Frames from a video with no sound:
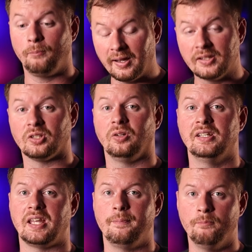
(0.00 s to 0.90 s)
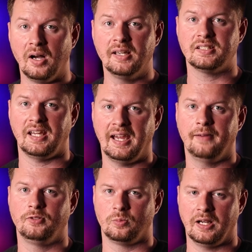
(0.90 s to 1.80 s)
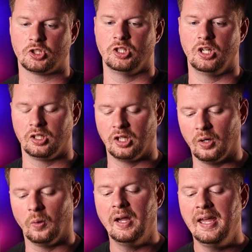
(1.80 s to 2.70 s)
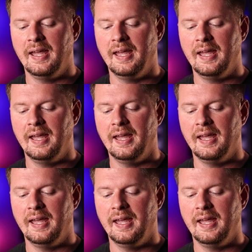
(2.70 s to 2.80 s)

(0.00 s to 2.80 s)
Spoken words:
Puzzle is a must-have direction to go.